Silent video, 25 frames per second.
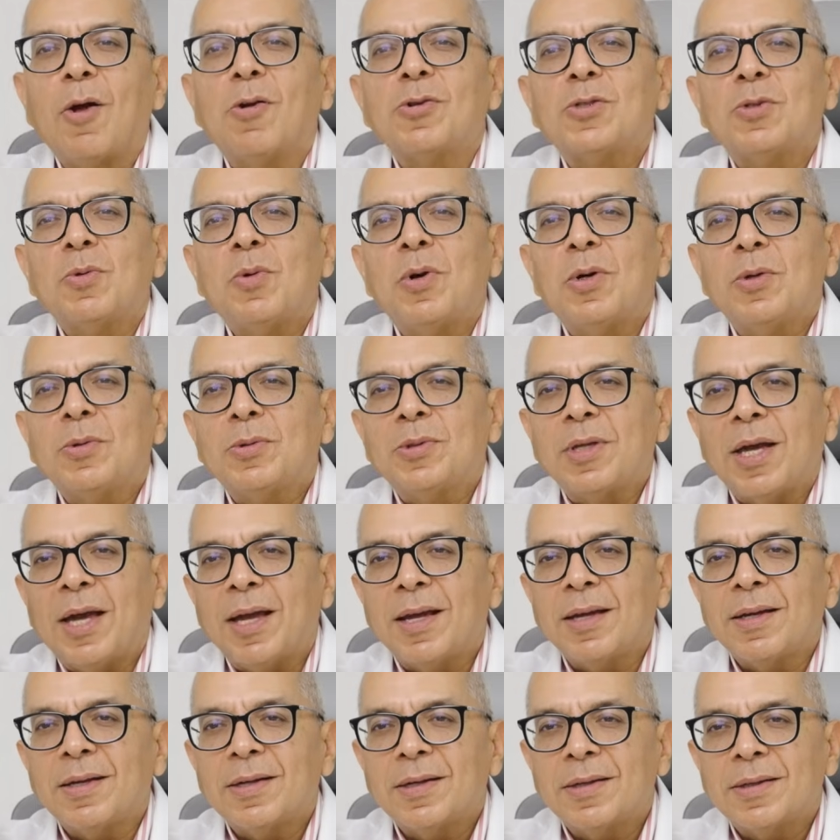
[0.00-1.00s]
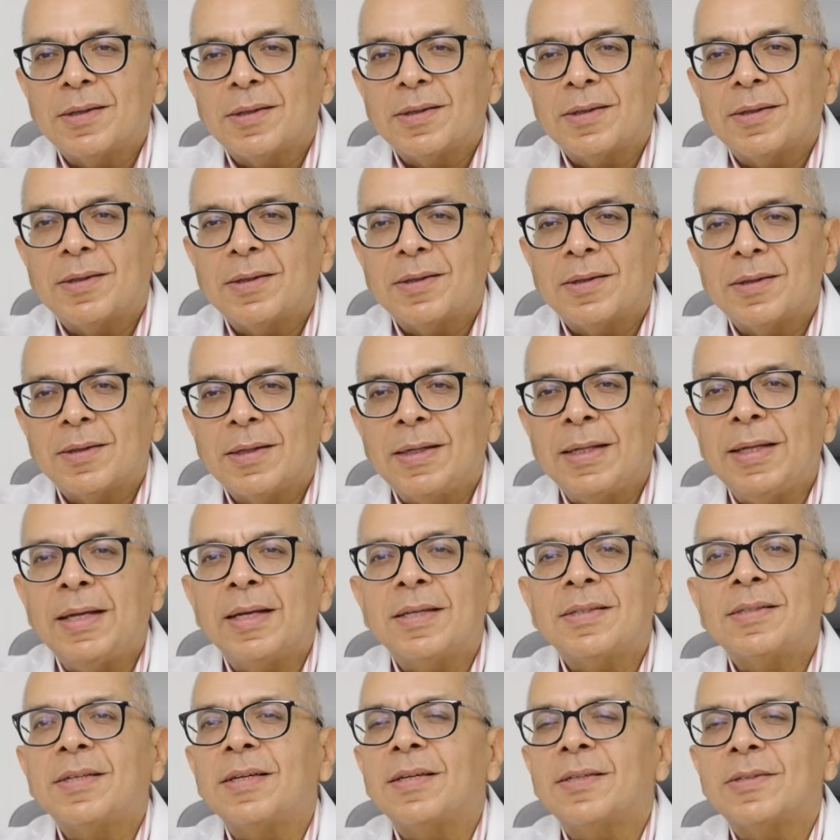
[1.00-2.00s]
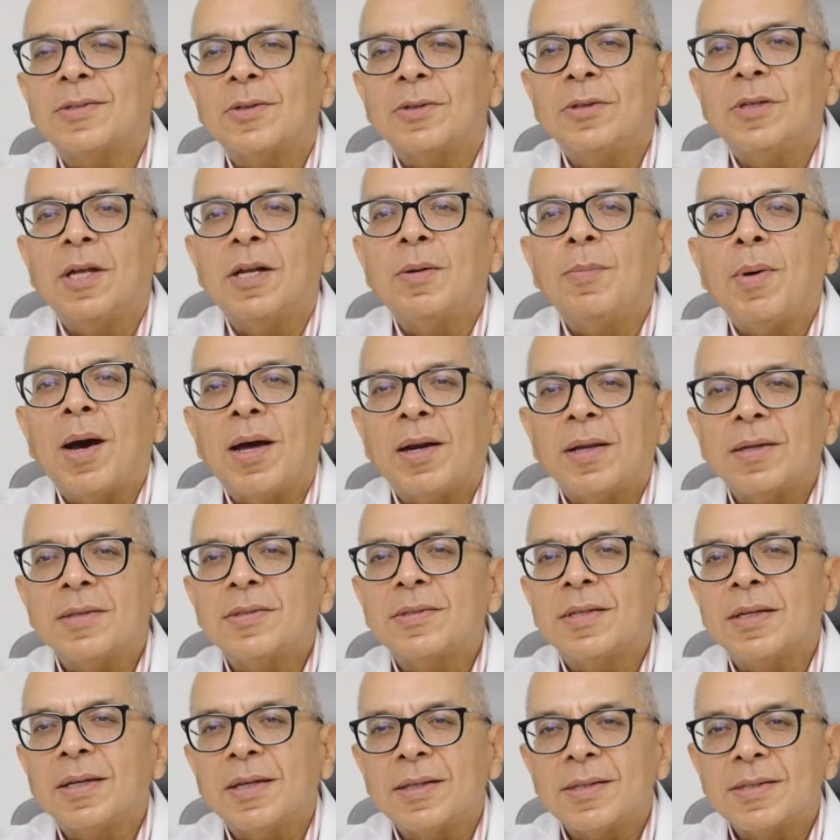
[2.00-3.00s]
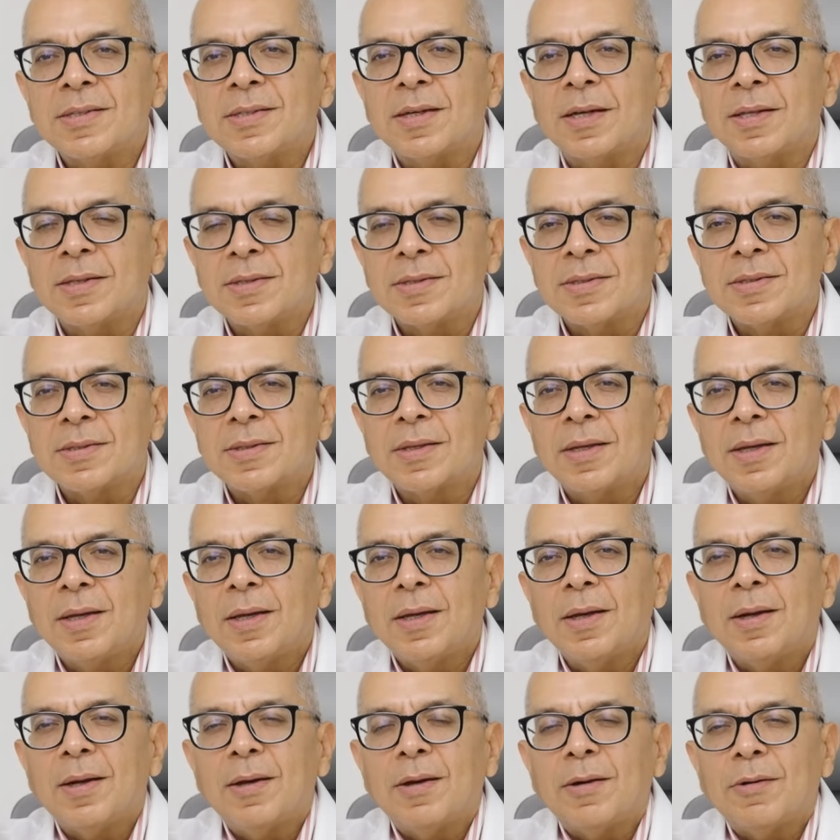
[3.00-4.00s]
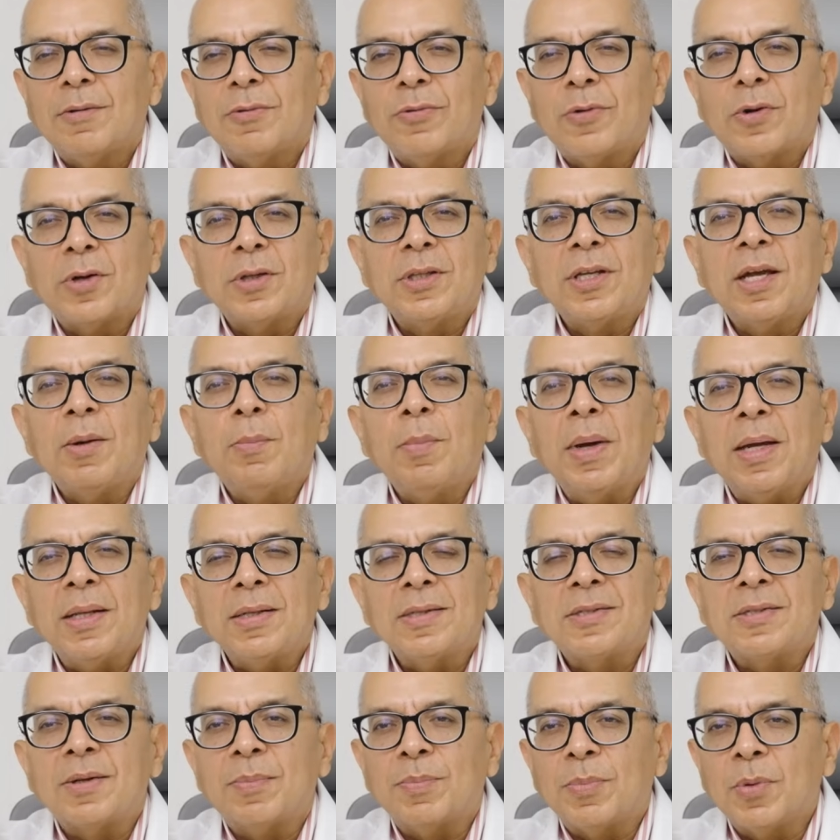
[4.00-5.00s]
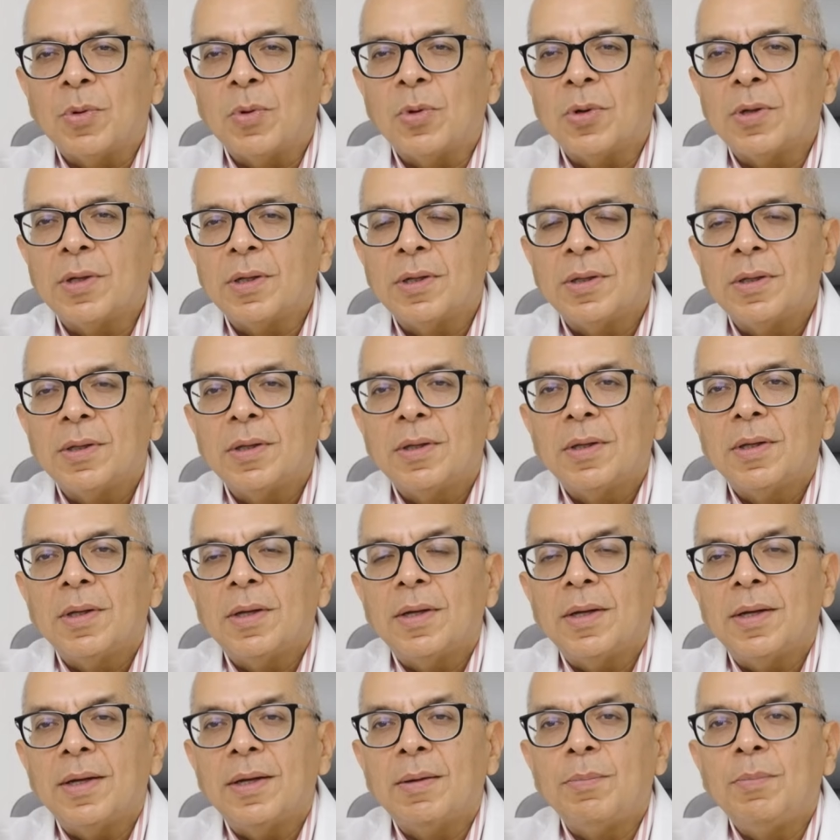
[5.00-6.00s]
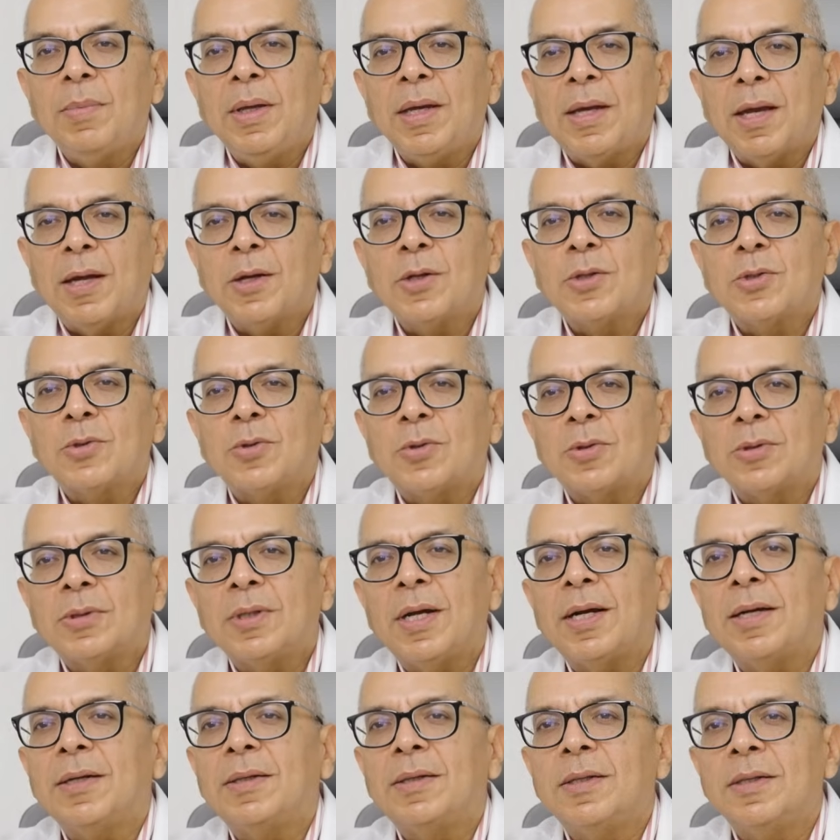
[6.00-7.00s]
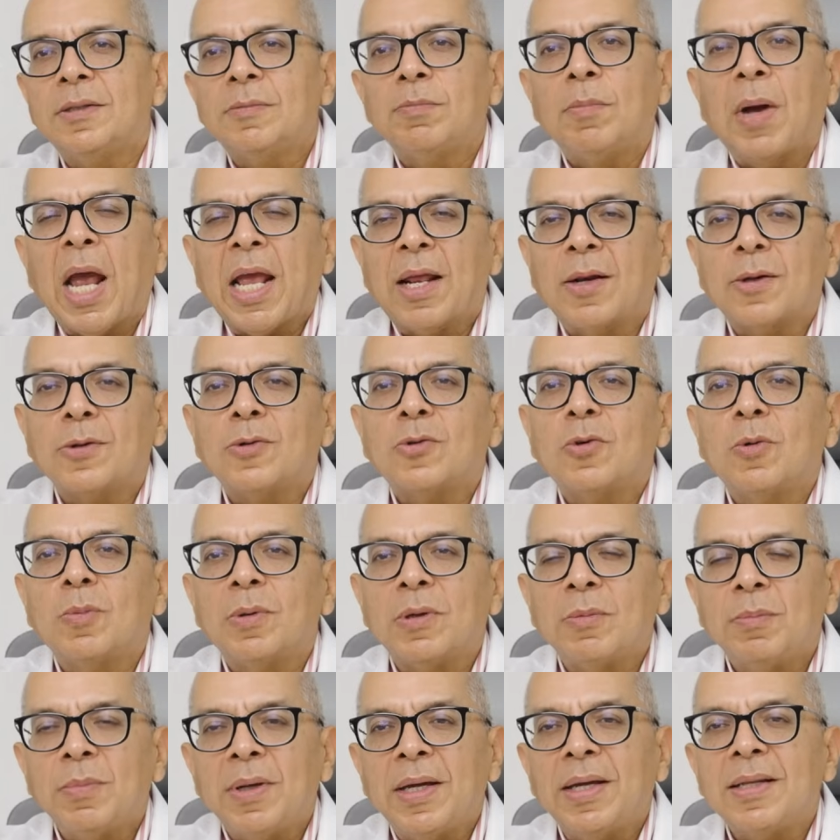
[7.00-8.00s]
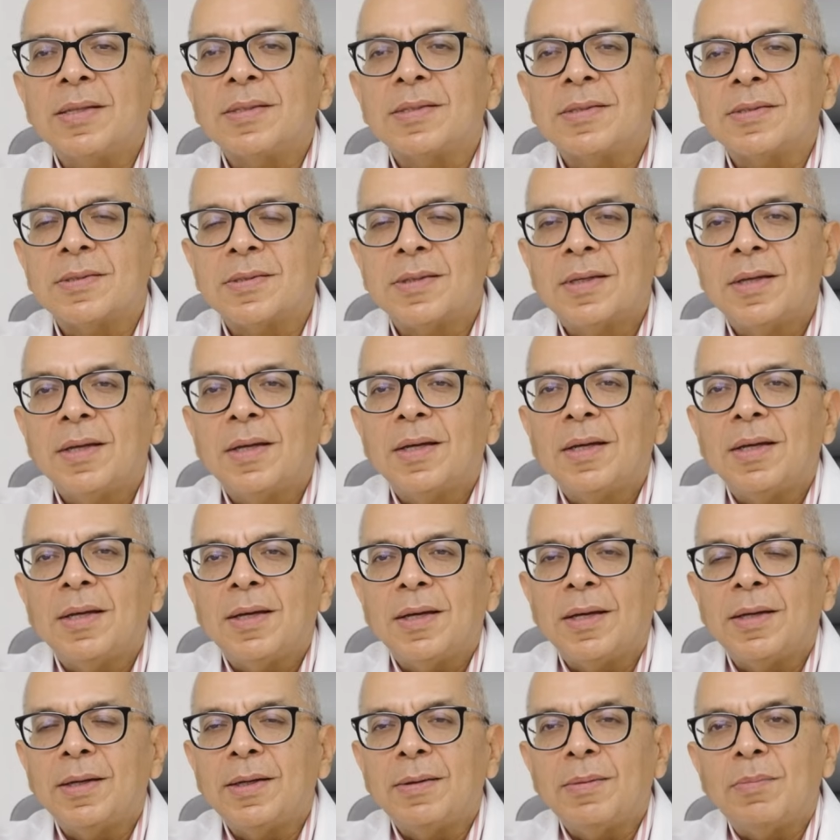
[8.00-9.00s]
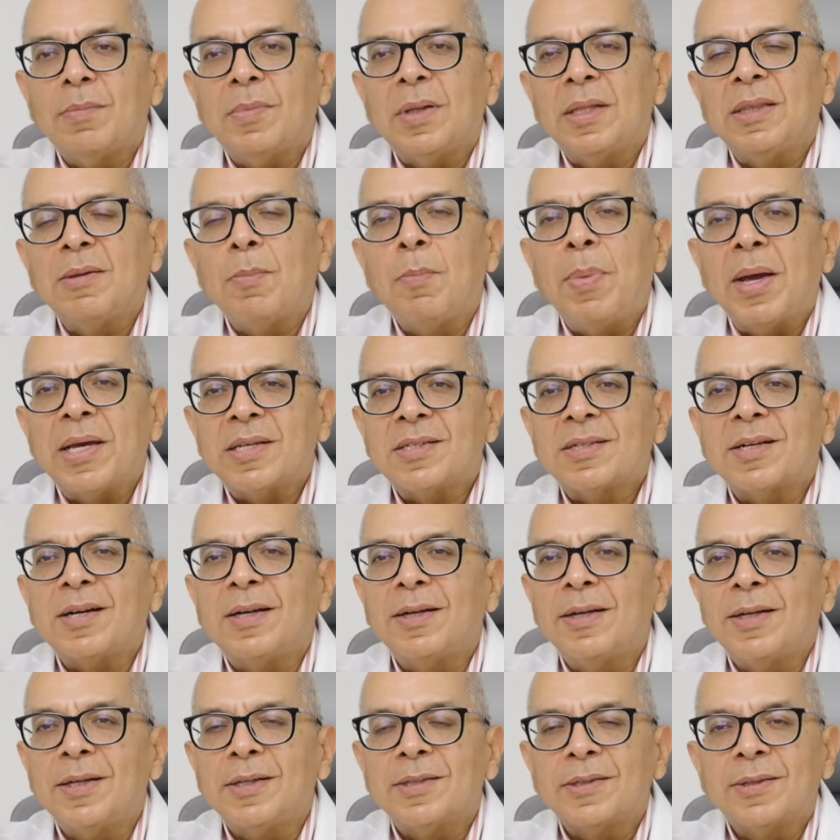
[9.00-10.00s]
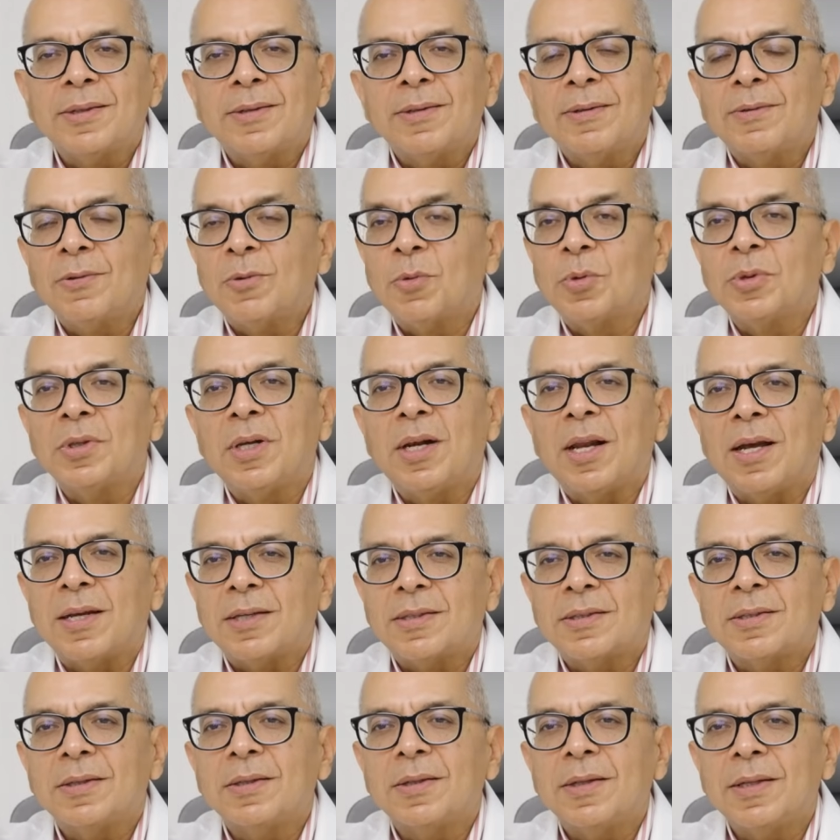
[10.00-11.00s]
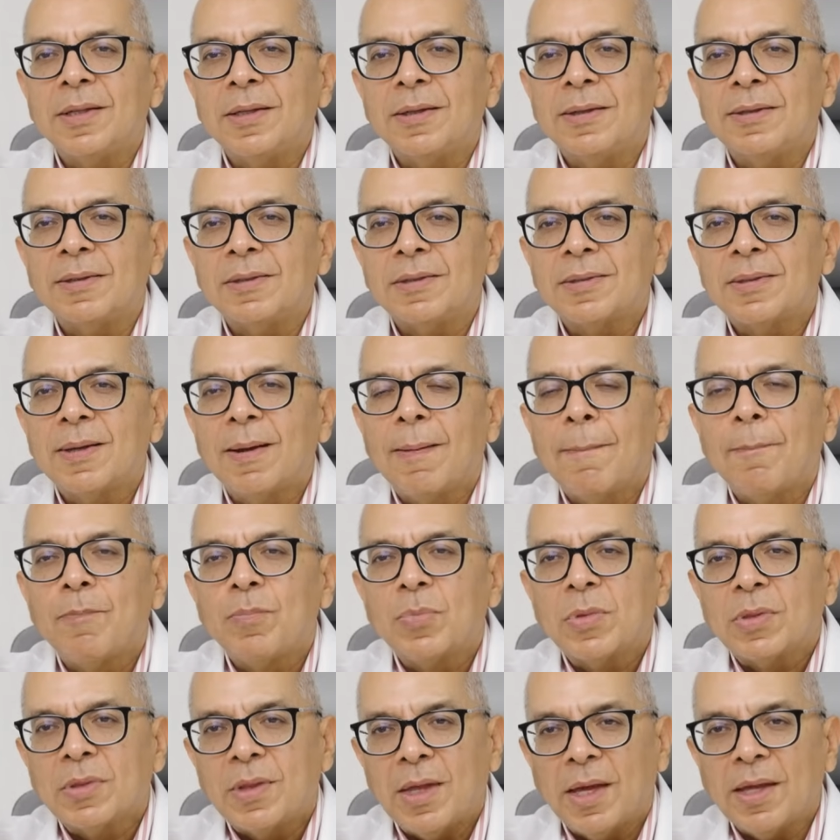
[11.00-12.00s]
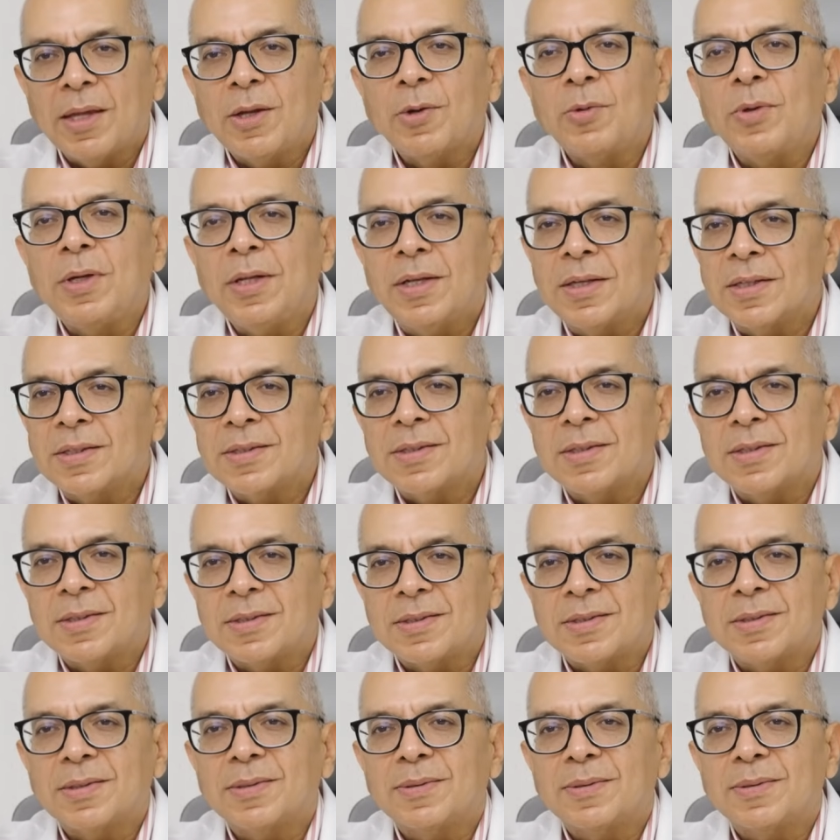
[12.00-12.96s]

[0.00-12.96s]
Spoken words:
also want to thank DSS or Darbara Singh and Sons for the immense support in making sure that this microscope remains in the best condition over the last 30 years. Thank you, DSS.